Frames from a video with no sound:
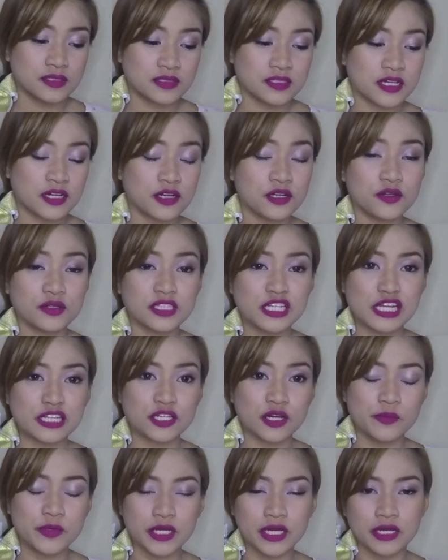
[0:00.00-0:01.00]
Sa
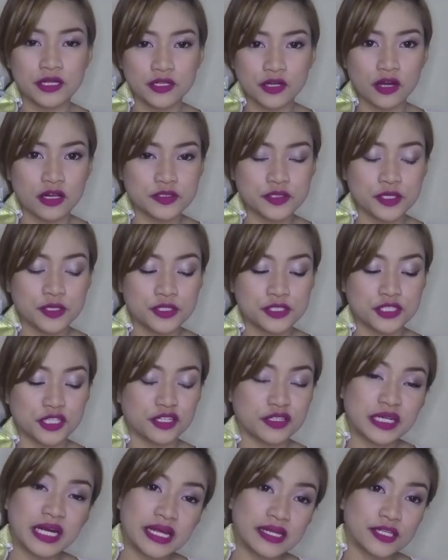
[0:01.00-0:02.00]
Klook.com, you can also use your
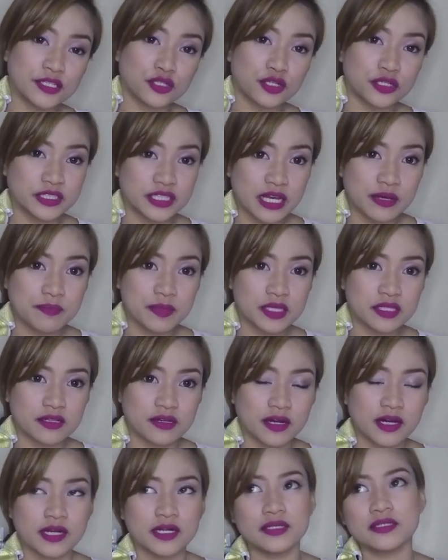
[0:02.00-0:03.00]
credit or debit
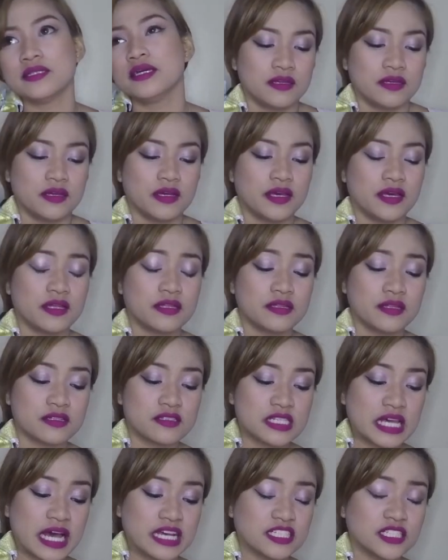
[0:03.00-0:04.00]
card. And it's
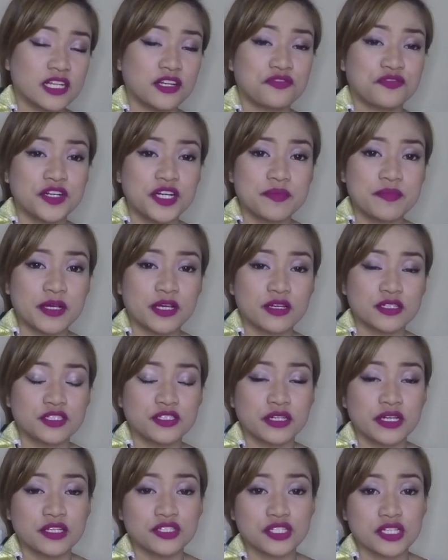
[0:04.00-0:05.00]
hassle-free because you
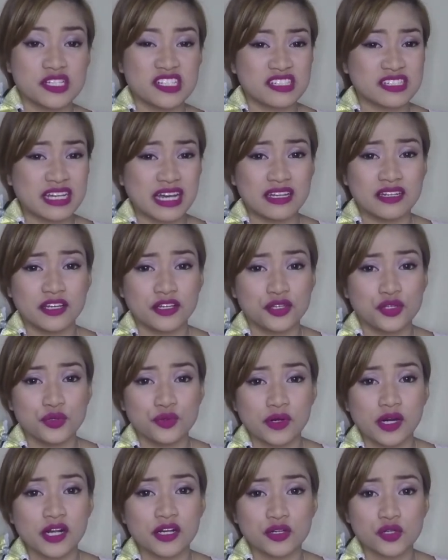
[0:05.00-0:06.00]
can just scan the
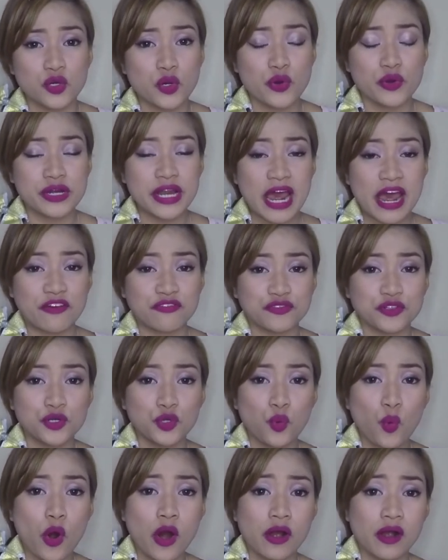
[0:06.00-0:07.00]
QR code
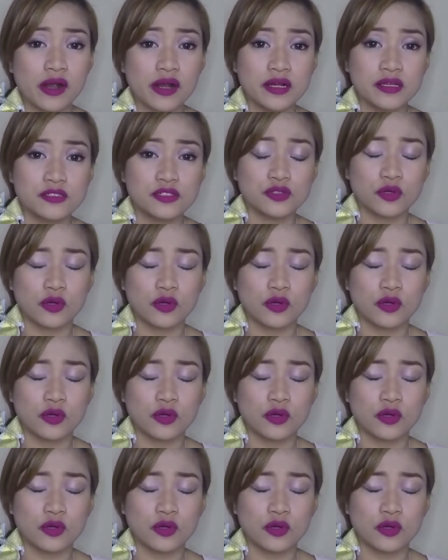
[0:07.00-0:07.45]
afterwards